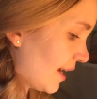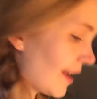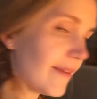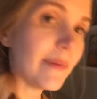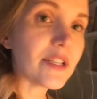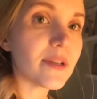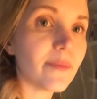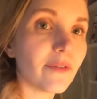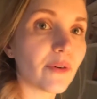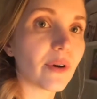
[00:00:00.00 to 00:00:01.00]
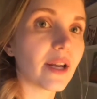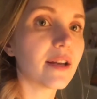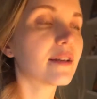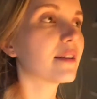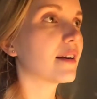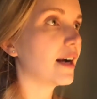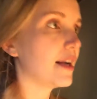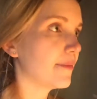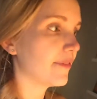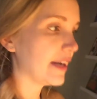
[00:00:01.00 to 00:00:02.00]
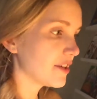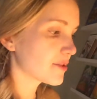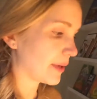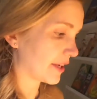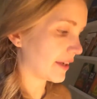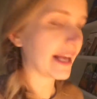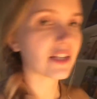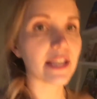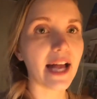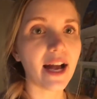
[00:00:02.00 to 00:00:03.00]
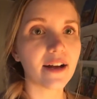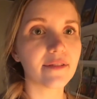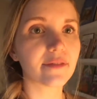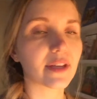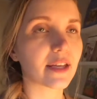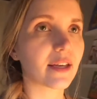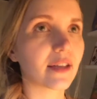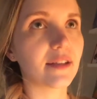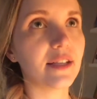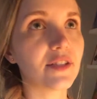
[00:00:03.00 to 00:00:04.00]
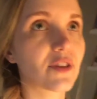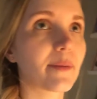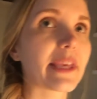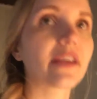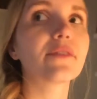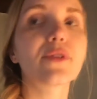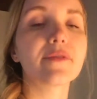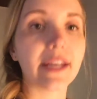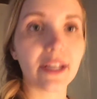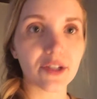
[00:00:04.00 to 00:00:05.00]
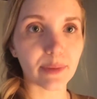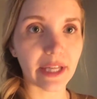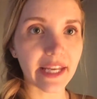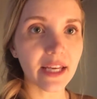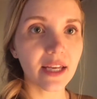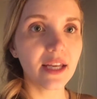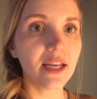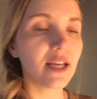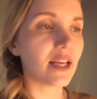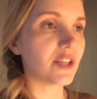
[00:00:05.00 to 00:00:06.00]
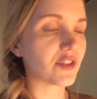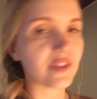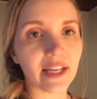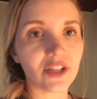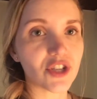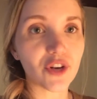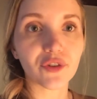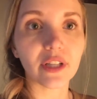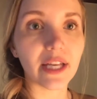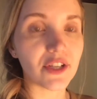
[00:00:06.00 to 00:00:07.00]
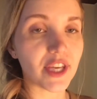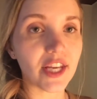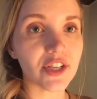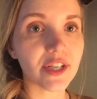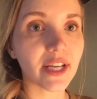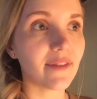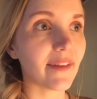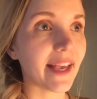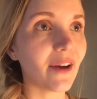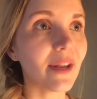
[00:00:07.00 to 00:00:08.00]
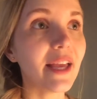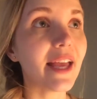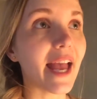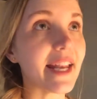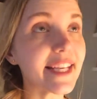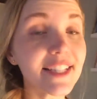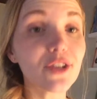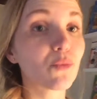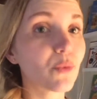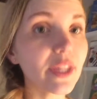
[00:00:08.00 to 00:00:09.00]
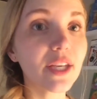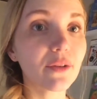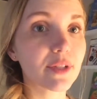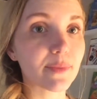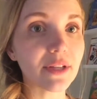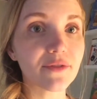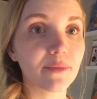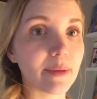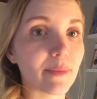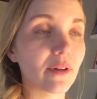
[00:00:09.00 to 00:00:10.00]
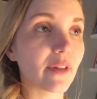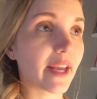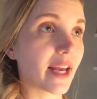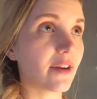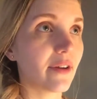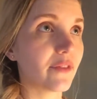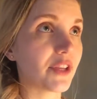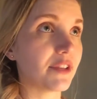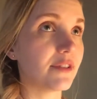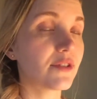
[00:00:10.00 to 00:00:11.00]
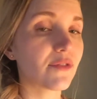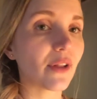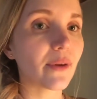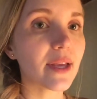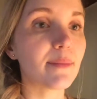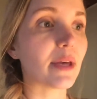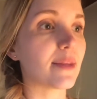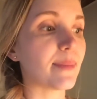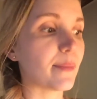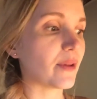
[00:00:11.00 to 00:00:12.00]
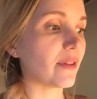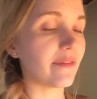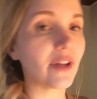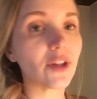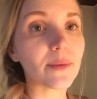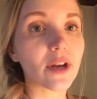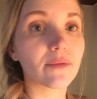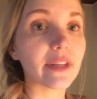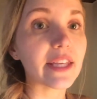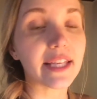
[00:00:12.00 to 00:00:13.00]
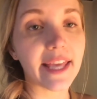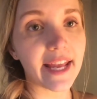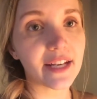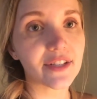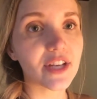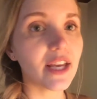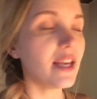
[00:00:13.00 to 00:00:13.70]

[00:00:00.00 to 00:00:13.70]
I have mentioned before, I'm a financial planner, and I actually have like an Instagram account for financial planning. It's just like a general education kind of account, and it gets a really good response from people. Like, I don't have a huge following, but the people that follow me are really engaged.